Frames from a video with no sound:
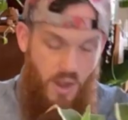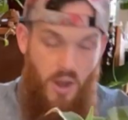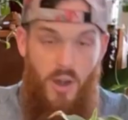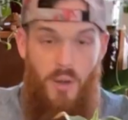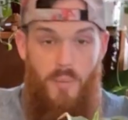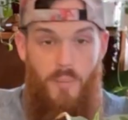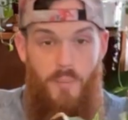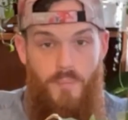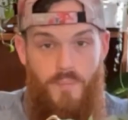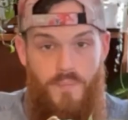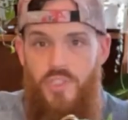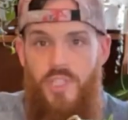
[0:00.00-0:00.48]

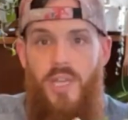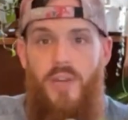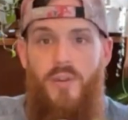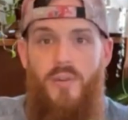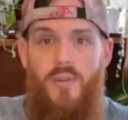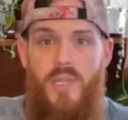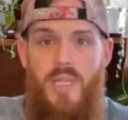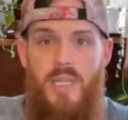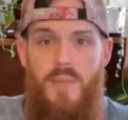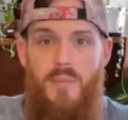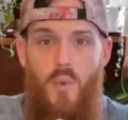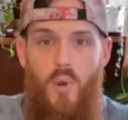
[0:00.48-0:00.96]
are
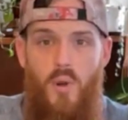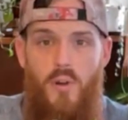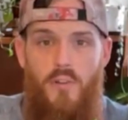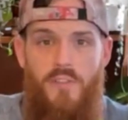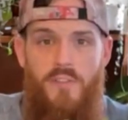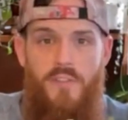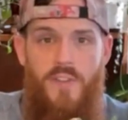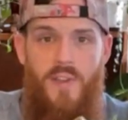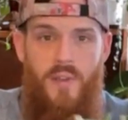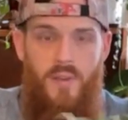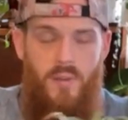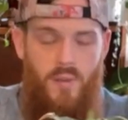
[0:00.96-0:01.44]
generally more
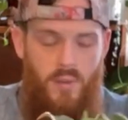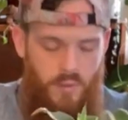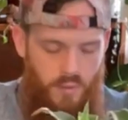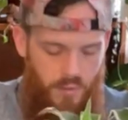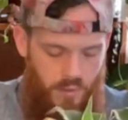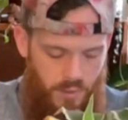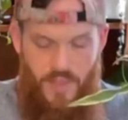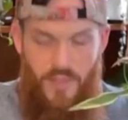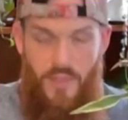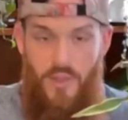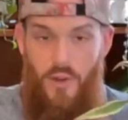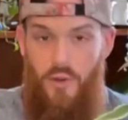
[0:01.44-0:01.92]

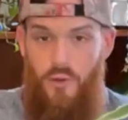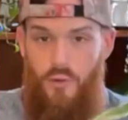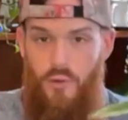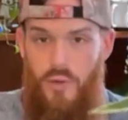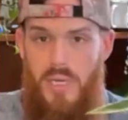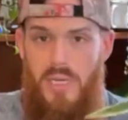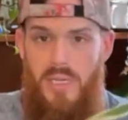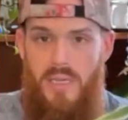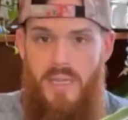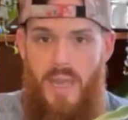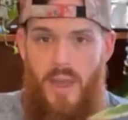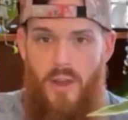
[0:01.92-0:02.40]
fickle than their
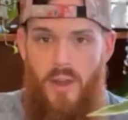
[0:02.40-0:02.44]
green